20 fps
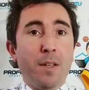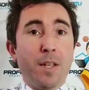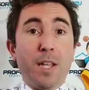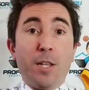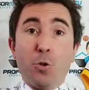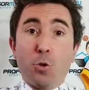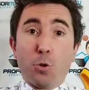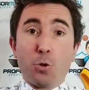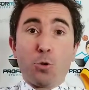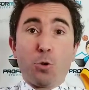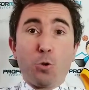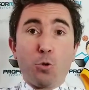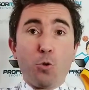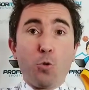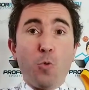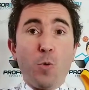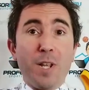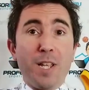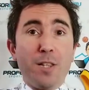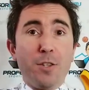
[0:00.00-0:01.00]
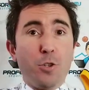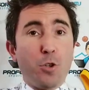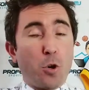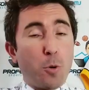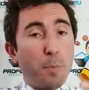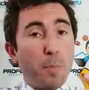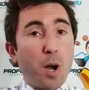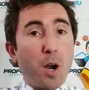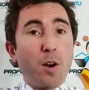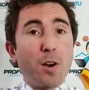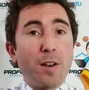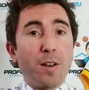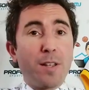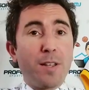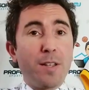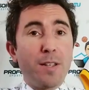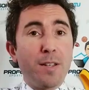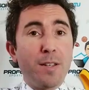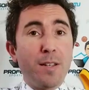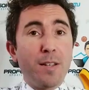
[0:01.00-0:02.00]
In order to win your
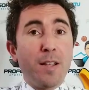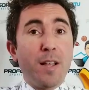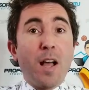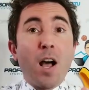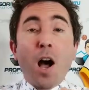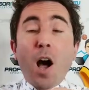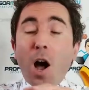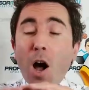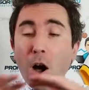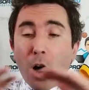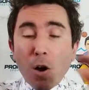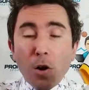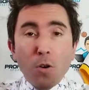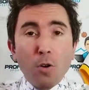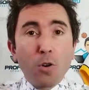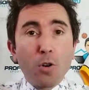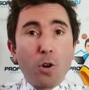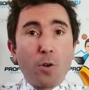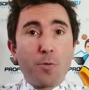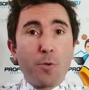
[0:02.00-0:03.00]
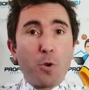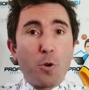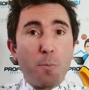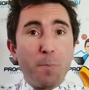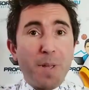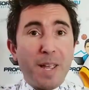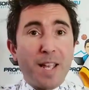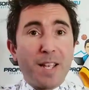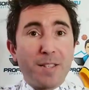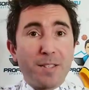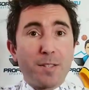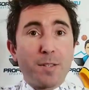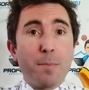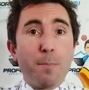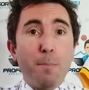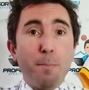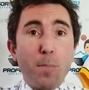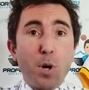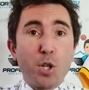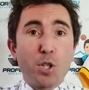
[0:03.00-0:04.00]
parlay, all of your bets
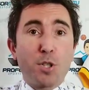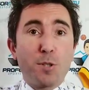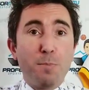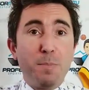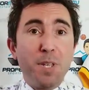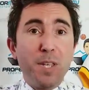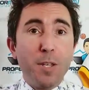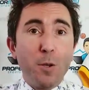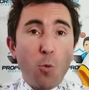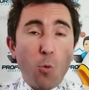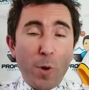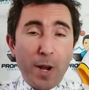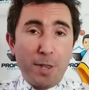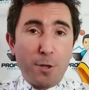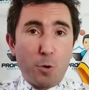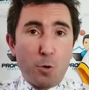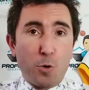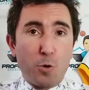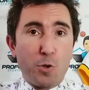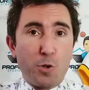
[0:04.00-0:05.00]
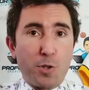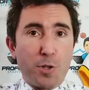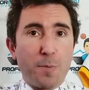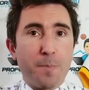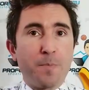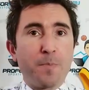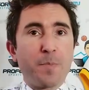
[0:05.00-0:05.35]
must be winners.